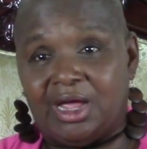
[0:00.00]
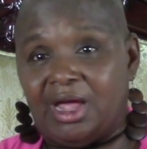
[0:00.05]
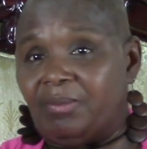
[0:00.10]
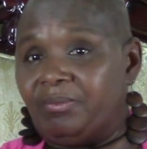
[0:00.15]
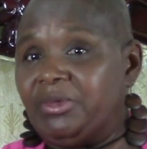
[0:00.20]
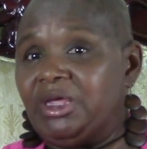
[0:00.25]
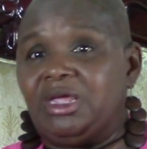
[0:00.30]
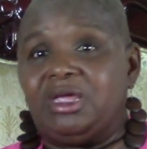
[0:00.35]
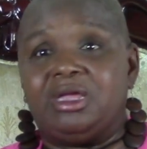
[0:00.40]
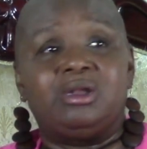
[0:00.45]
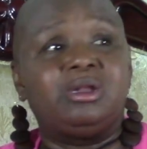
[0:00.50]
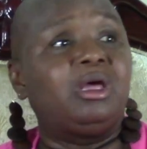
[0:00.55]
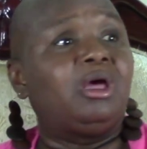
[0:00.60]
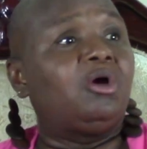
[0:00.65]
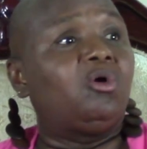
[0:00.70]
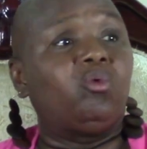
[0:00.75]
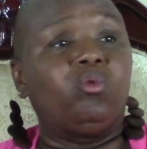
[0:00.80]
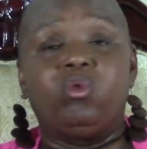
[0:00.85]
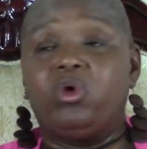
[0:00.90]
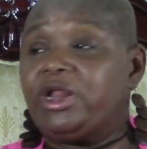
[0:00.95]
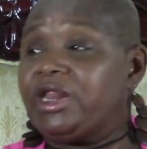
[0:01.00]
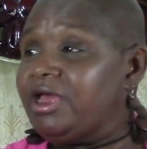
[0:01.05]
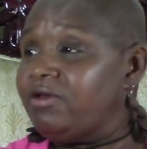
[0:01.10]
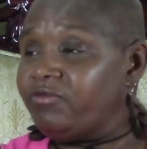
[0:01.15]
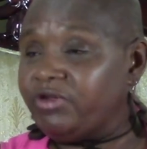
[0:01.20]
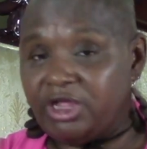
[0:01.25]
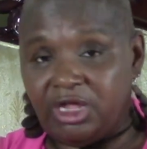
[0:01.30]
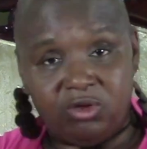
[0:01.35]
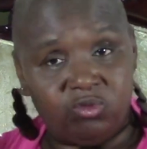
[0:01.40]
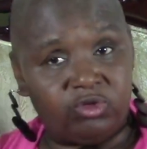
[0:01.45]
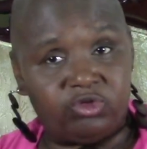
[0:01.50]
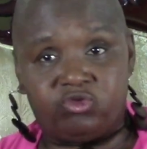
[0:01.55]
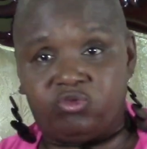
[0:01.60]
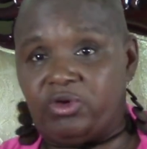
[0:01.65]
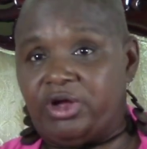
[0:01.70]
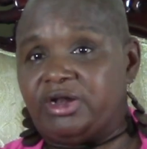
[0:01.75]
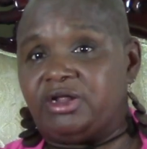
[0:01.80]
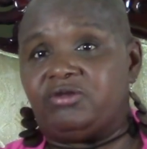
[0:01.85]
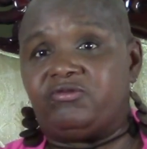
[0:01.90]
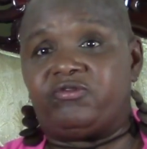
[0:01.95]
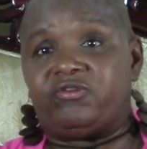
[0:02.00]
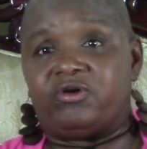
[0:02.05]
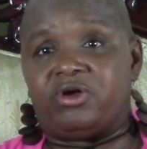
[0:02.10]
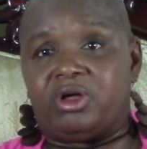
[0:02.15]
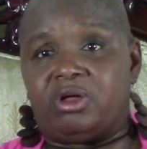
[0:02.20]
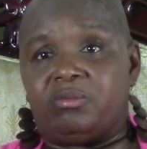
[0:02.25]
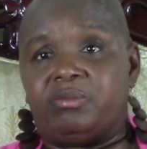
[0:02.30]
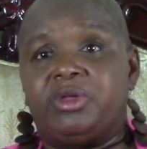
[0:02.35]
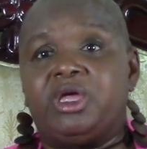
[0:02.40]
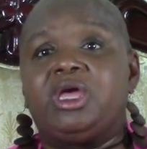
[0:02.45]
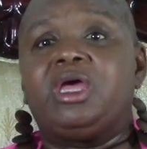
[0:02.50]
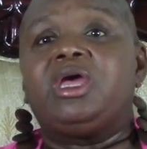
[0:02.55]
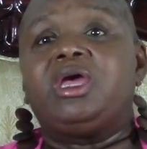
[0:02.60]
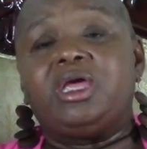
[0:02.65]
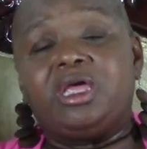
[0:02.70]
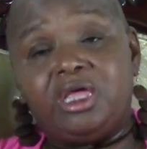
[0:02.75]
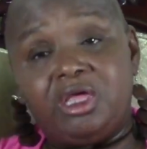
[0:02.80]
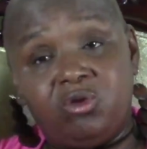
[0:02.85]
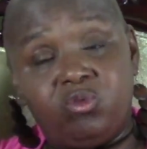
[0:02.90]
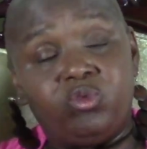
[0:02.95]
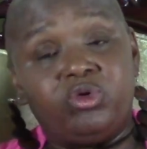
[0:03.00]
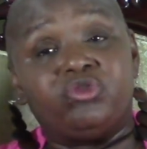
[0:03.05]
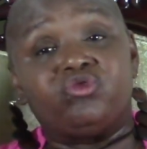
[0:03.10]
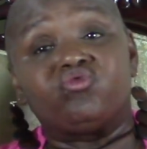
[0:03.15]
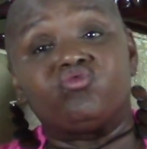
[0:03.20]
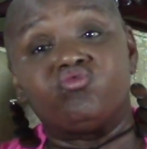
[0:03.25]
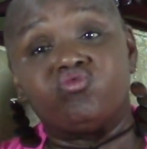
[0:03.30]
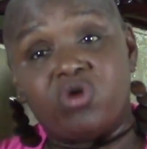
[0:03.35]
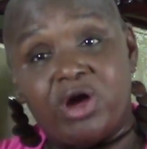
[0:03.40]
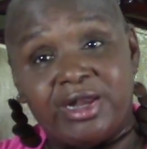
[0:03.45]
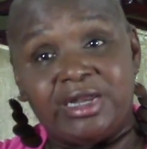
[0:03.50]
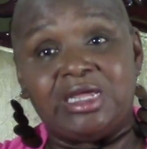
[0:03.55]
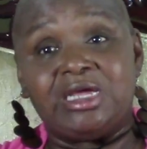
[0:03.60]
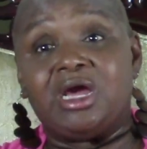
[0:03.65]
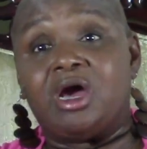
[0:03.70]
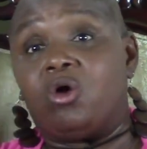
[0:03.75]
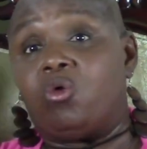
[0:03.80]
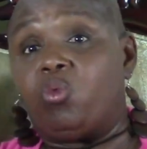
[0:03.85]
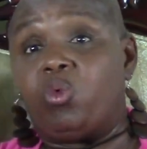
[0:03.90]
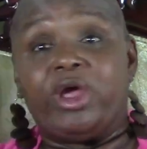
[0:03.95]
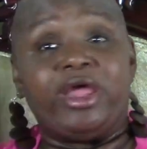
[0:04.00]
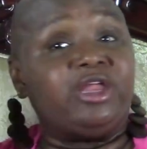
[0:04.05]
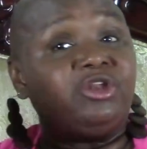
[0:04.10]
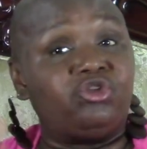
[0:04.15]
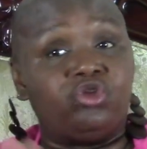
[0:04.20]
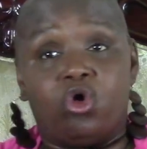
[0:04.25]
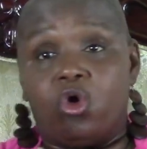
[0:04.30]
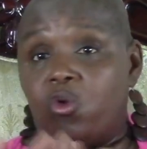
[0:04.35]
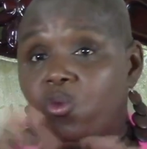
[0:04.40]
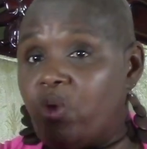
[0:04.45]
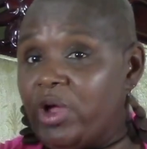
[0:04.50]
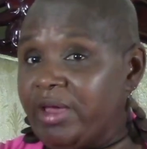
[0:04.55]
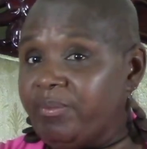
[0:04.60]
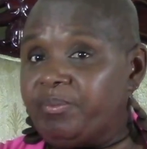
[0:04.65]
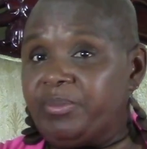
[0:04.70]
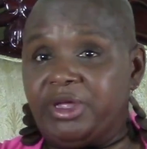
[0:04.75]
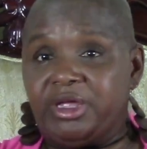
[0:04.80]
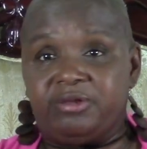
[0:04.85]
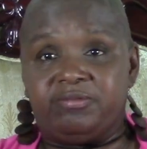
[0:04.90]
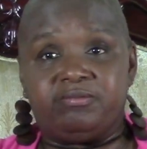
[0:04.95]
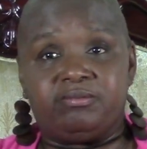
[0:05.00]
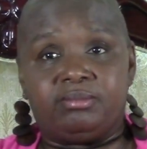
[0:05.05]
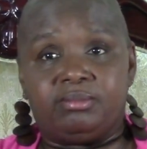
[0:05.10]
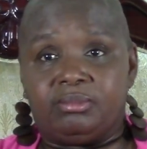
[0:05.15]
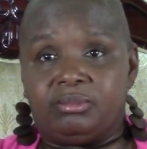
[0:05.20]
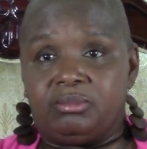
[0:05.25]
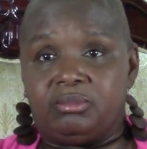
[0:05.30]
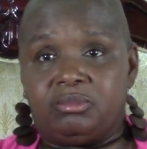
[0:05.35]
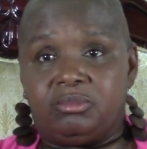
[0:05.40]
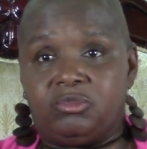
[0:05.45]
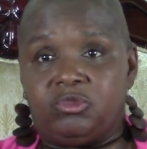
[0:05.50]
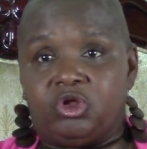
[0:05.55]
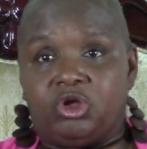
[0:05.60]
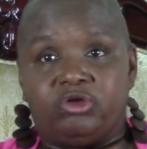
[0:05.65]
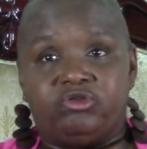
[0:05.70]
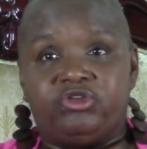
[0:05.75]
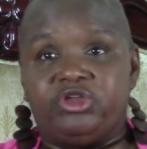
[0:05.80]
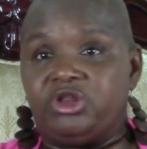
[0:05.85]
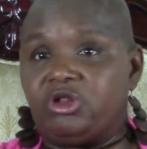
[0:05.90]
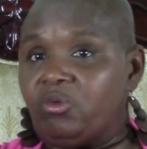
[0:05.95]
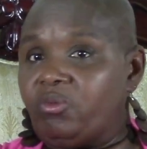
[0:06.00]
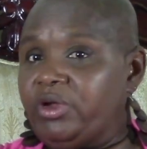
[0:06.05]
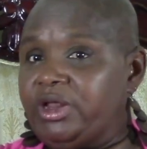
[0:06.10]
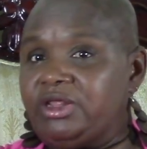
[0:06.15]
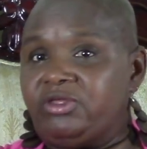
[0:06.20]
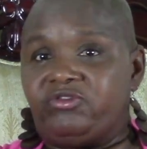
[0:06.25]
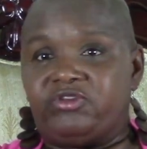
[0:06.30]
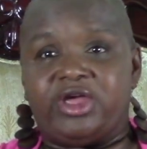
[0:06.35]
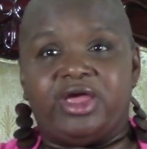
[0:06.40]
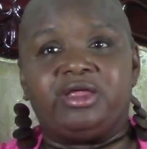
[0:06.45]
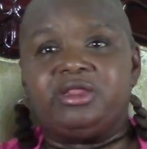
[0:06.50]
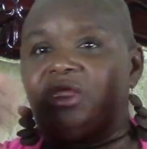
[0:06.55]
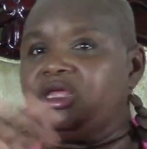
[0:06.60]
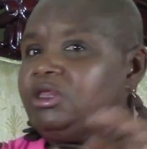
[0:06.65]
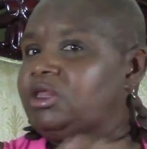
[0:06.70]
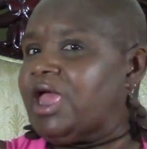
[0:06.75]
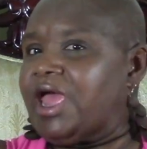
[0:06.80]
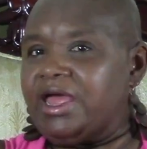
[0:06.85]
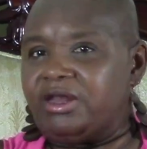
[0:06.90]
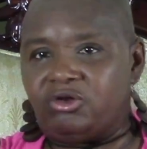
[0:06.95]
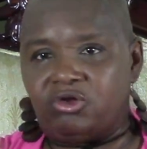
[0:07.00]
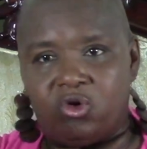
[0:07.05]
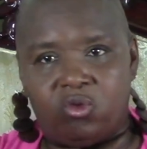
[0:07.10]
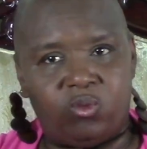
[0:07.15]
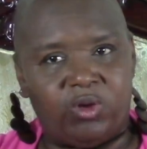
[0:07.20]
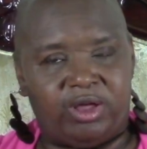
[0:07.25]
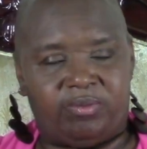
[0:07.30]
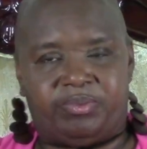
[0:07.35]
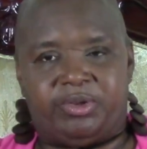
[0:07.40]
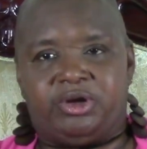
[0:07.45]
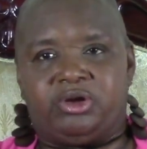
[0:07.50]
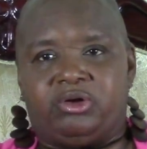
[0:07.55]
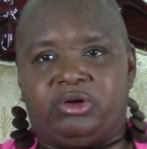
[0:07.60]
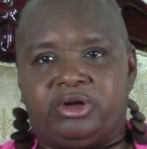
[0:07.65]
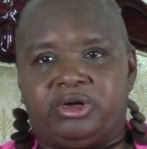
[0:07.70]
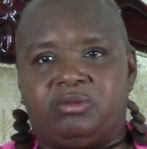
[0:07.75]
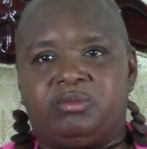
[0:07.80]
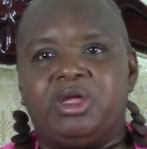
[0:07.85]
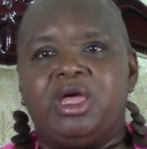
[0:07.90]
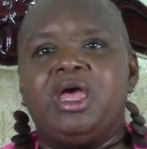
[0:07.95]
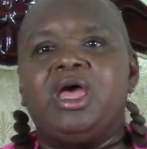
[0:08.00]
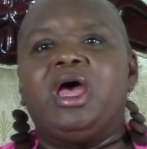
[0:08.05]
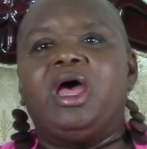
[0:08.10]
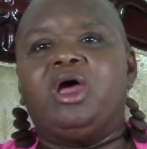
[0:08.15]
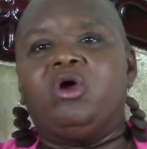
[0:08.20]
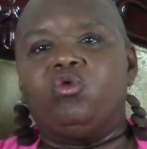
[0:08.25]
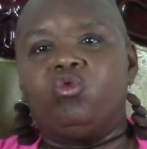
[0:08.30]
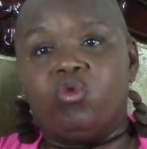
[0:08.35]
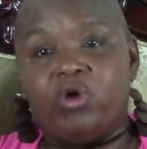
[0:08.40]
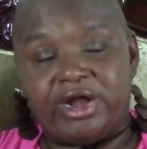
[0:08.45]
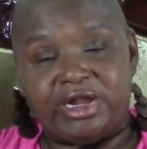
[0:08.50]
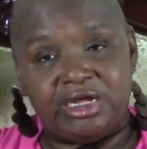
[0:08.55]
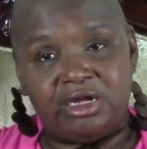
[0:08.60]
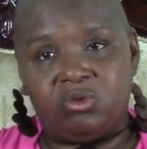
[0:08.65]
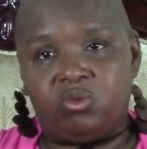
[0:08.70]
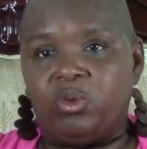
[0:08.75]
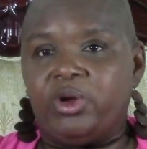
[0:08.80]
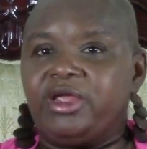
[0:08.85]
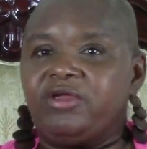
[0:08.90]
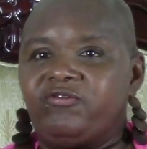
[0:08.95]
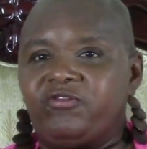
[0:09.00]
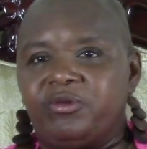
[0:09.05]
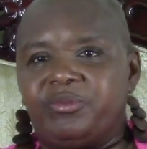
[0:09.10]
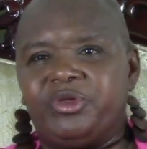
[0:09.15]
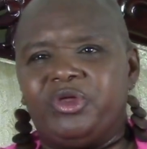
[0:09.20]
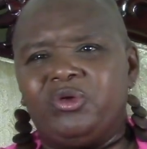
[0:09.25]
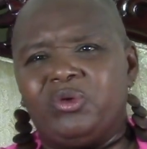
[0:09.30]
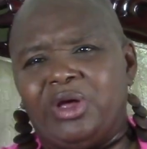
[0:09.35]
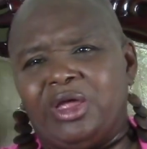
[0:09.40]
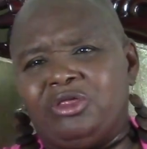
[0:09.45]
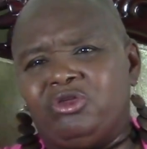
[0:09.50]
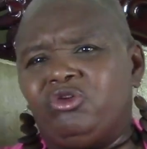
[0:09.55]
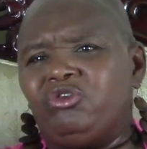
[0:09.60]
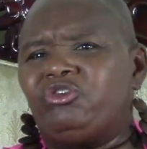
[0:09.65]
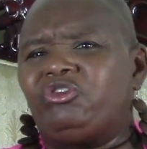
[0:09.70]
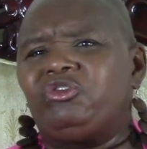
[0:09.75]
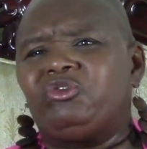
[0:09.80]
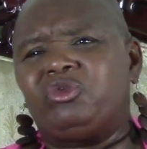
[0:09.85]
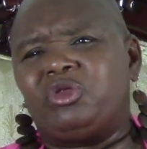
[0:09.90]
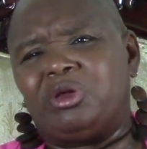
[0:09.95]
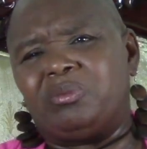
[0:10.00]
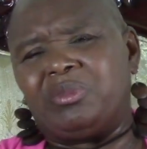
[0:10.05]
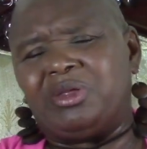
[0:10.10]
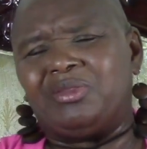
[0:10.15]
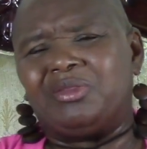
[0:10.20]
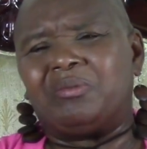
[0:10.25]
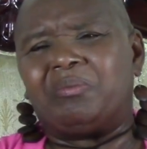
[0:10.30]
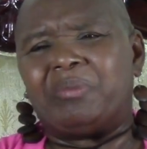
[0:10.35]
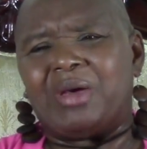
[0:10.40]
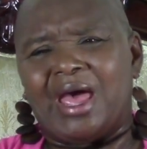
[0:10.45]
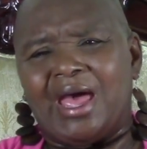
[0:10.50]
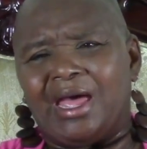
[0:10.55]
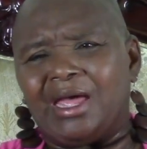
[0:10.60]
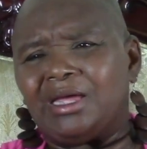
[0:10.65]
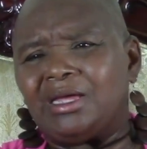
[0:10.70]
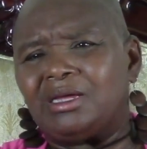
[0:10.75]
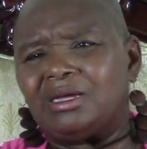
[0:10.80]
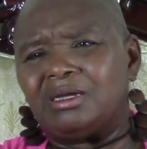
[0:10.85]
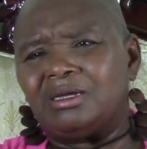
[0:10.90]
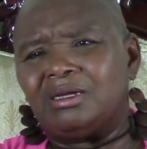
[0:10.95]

I mean, whatever he was running from, he was running away. No weapon, because he'd already had no weapon on him, running away from you, and you shoot him in the back